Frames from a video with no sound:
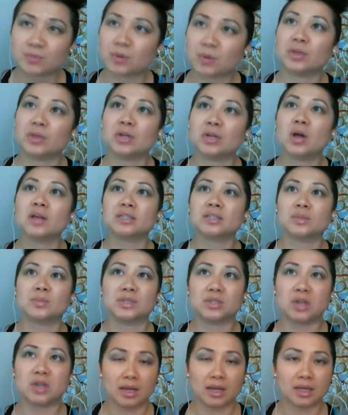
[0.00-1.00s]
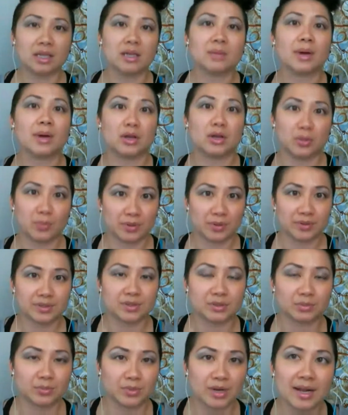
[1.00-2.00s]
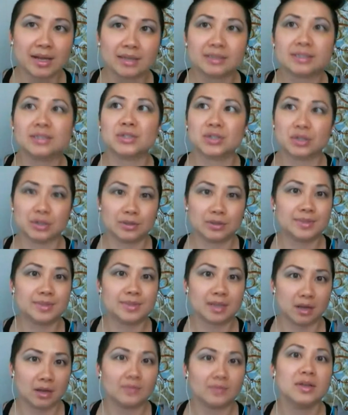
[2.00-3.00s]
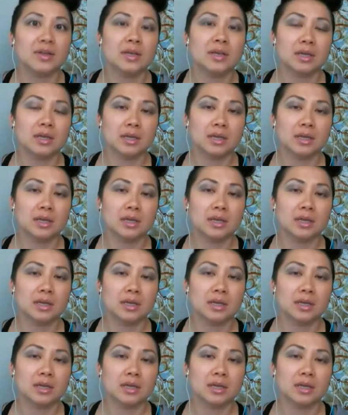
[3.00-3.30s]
but we could also be talking about your personal brand in terms of